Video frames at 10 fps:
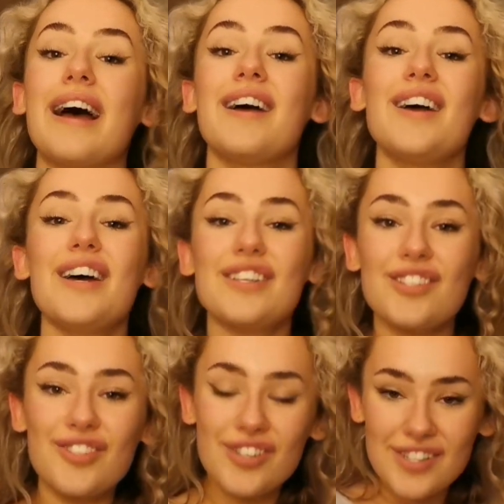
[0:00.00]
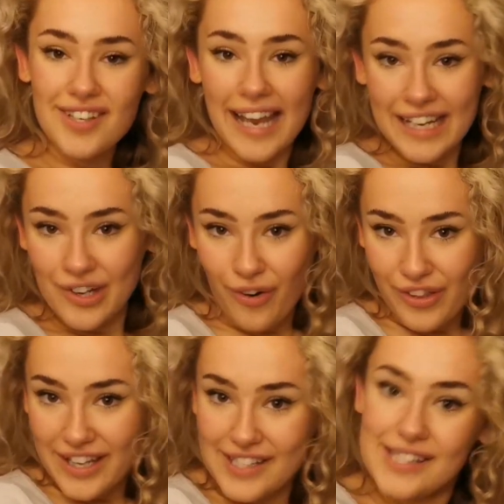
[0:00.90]
yet. So just ignore
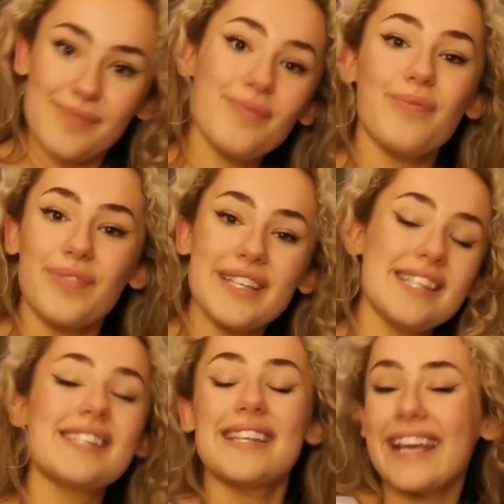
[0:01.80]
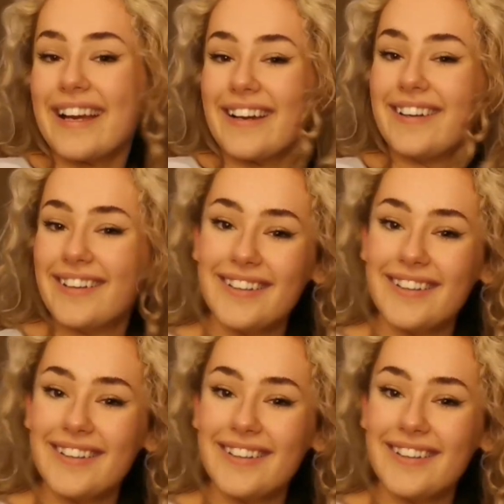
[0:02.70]
this. This isn't here.